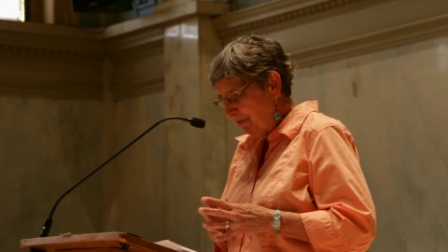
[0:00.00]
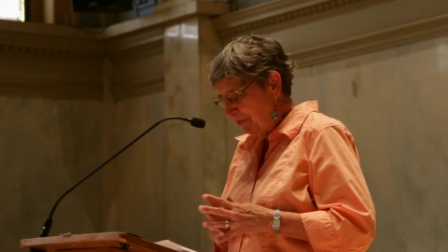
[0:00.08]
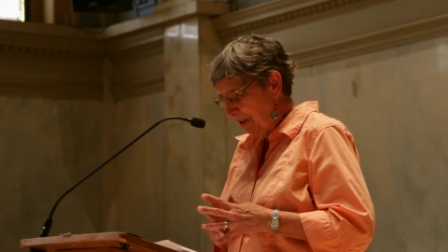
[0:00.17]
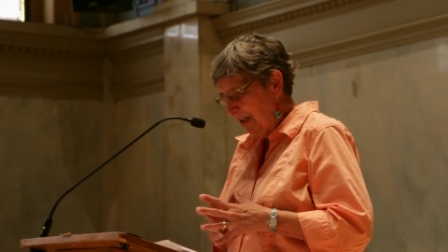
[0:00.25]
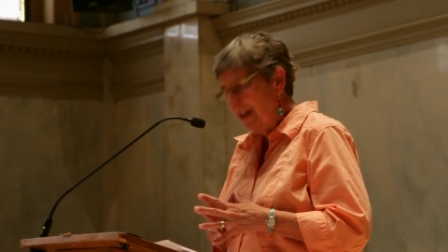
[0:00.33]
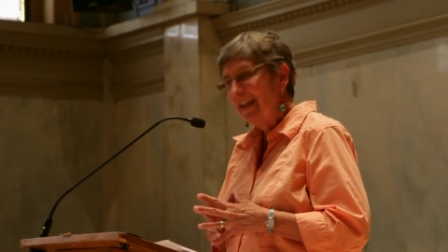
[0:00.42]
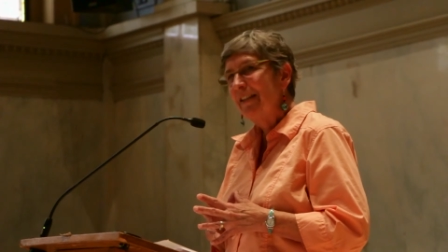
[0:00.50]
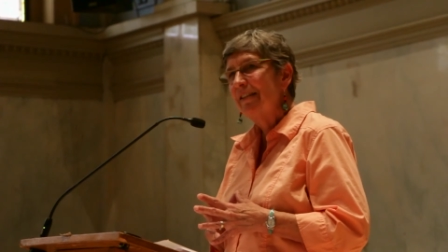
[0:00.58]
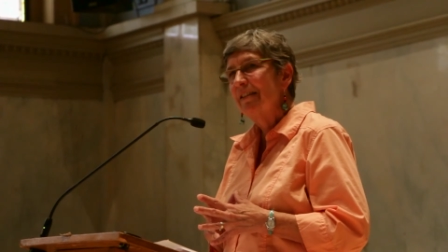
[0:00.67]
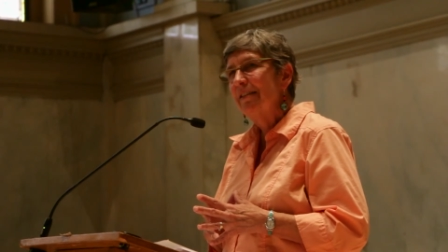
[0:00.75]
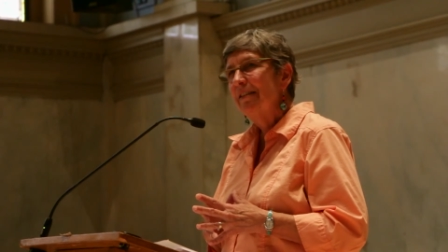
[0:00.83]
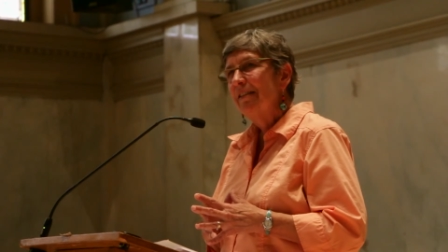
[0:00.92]
to
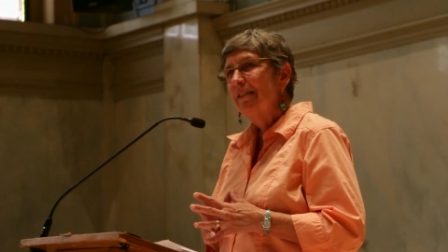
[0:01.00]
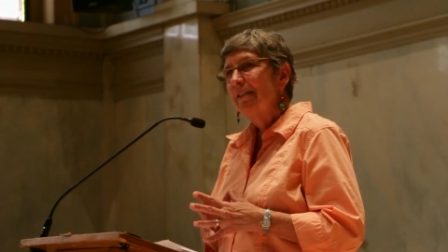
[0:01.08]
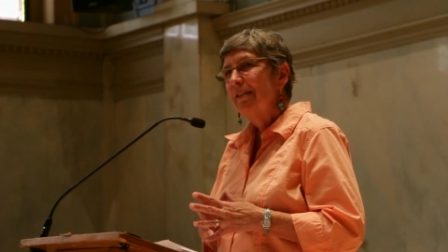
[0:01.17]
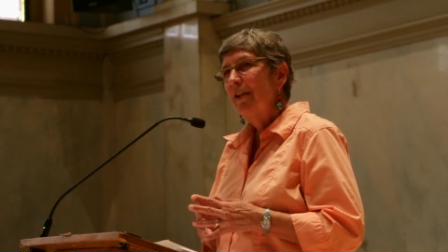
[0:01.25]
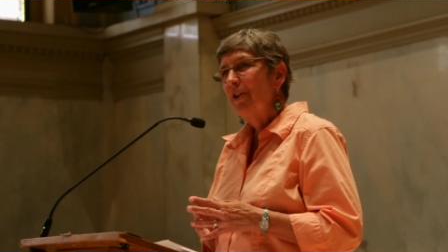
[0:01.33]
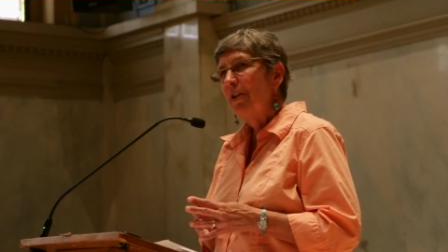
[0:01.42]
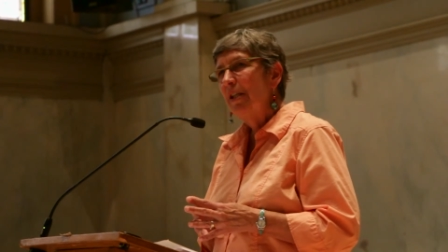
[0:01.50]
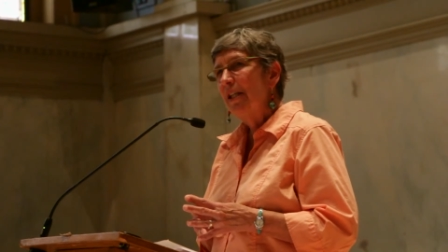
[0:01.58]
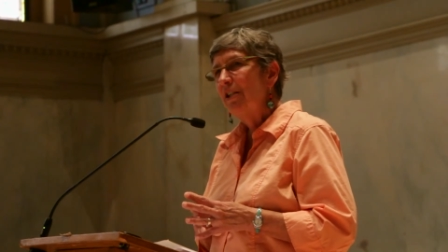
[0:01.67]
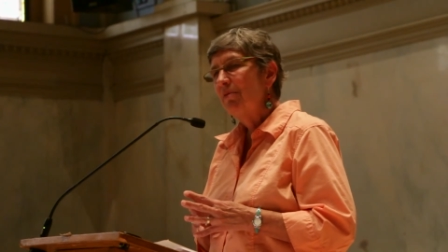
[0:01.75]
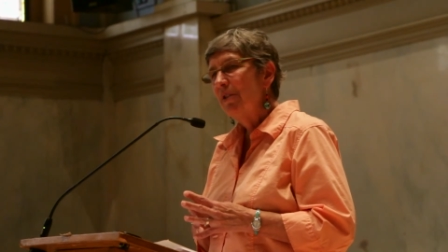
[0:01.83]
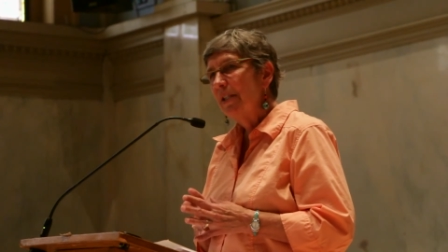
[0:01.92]
find that you
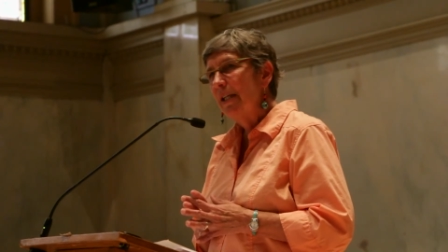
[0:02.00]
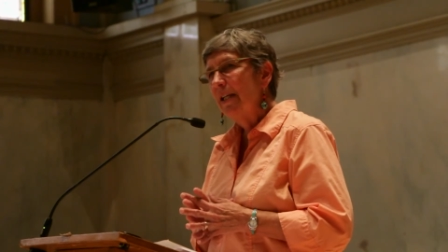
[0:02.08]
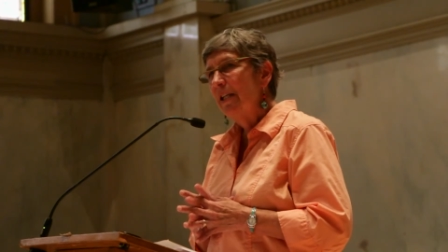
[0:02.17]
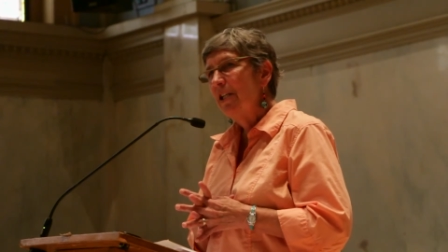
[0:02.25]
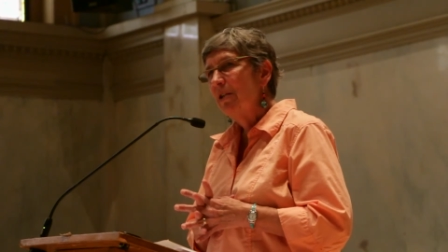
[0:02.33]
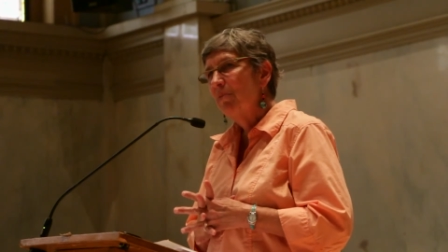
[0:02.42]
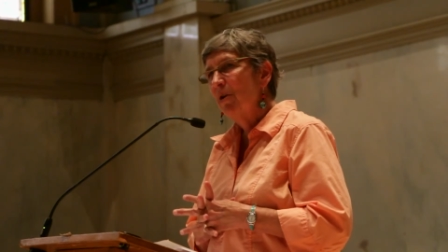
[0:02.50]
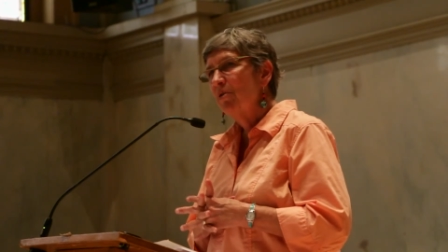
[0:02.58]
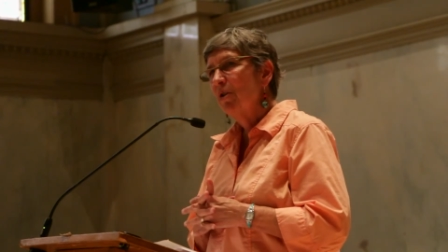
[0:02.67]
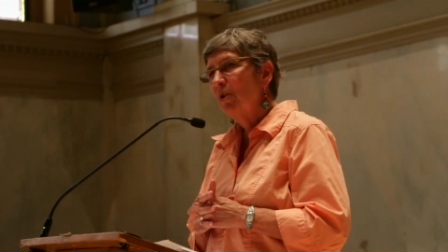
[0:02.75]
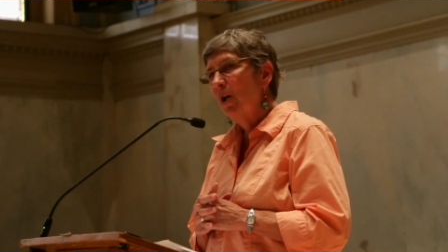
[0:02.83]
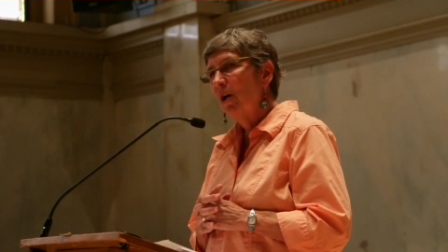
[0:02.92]
need to attend to
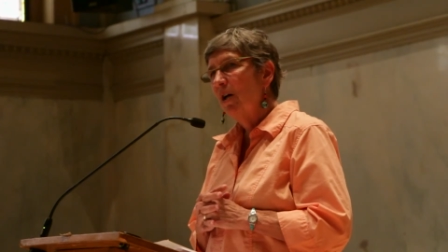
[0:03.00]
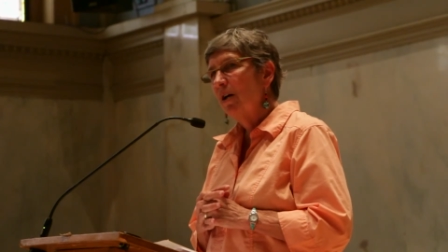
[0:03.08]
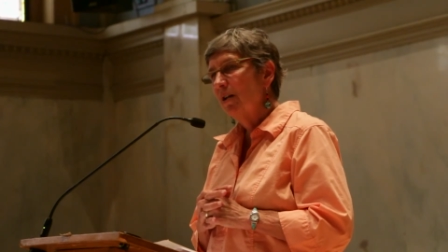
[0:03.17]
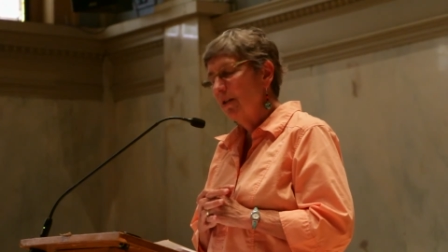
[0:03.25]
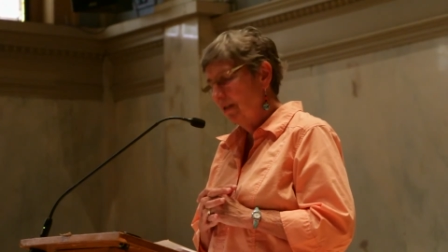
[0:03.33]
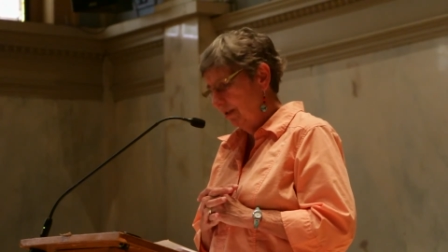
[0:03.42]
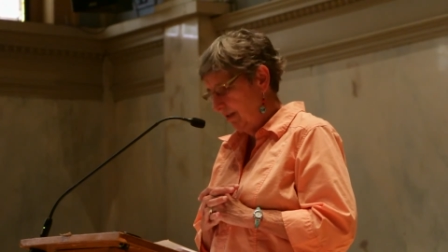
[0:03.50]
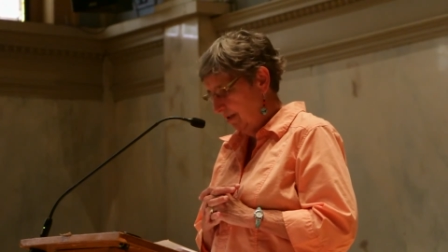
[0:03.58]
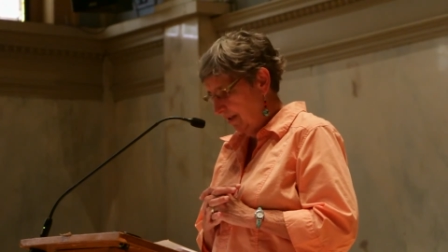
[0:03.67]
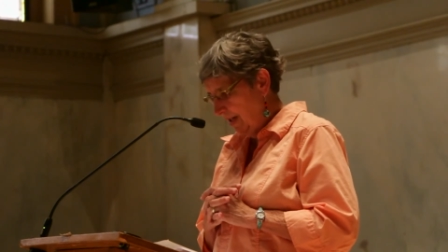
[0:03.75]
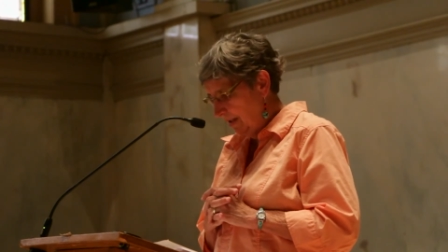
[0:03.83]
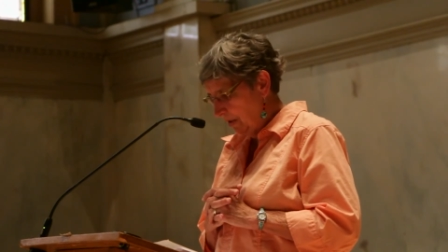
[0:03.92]
both the log
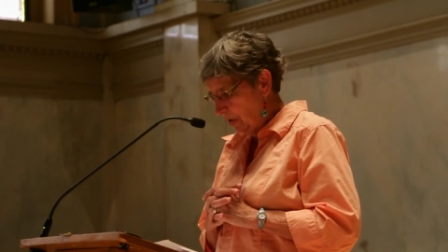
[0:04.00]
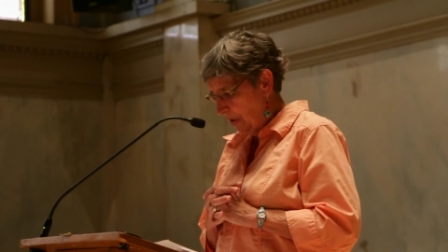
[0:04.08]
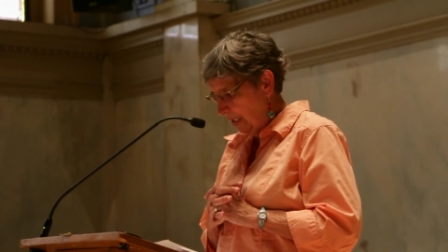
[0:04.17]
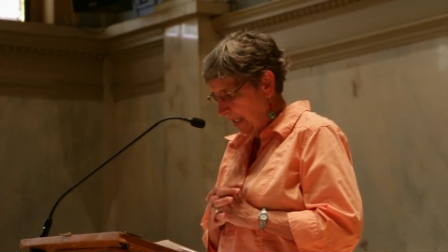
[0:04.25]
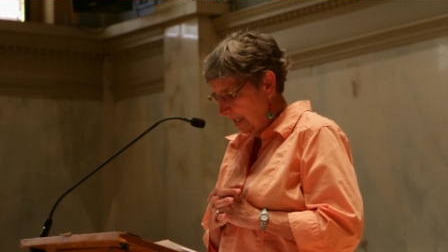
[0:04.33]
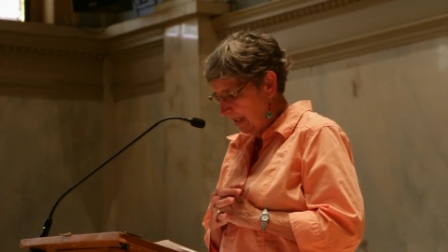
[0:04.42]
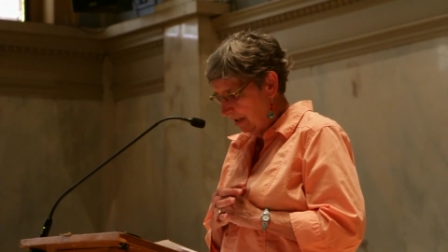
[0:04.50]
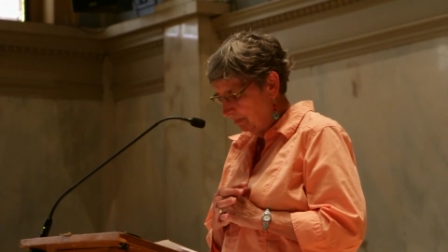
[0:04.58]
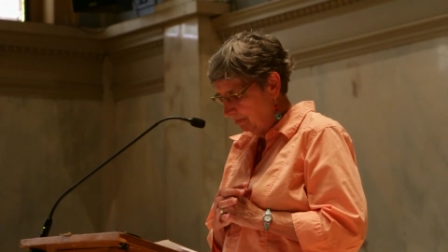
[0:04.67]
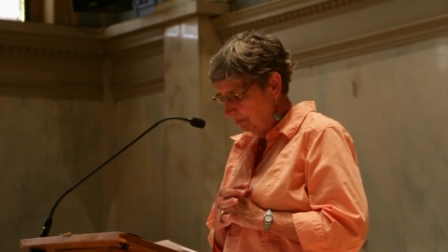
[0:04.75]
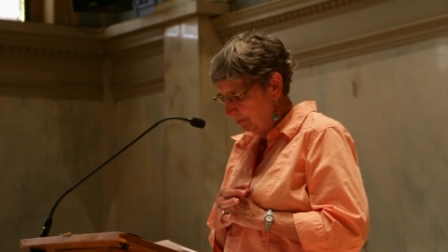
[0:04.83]
and the stick.